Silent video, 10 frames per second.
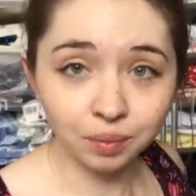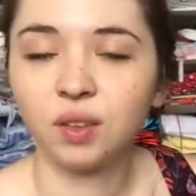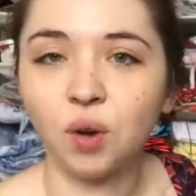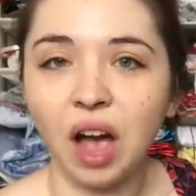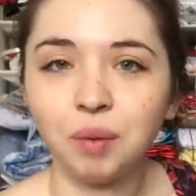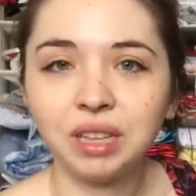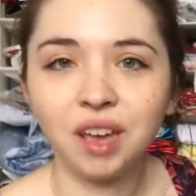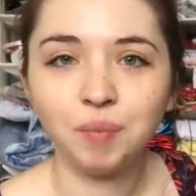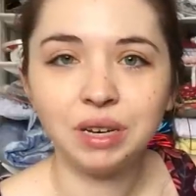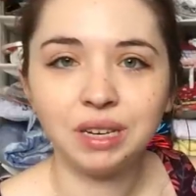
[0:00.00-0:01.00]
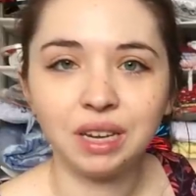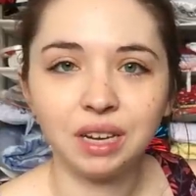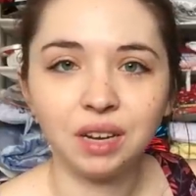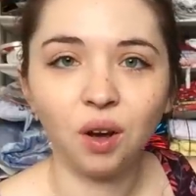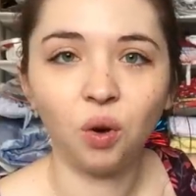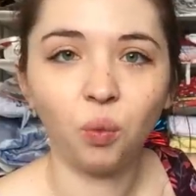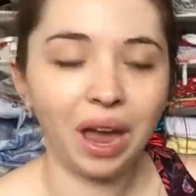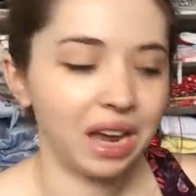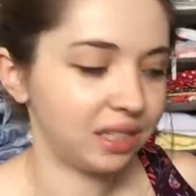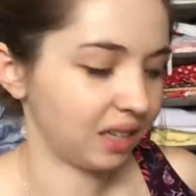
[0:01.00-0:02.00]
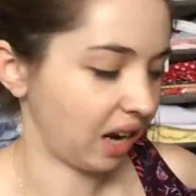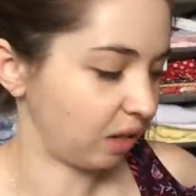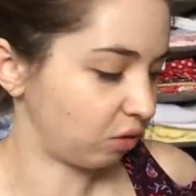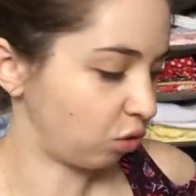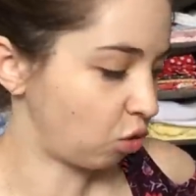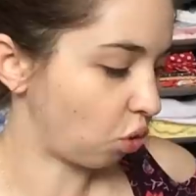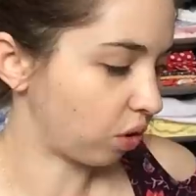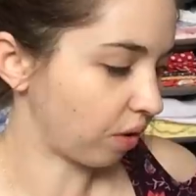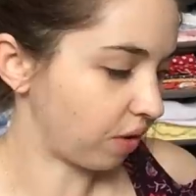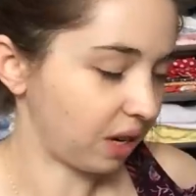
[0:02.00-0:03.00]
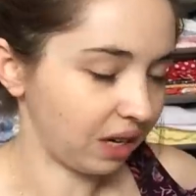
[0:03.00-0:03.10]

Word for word: So I really have been needing a way to kind of store the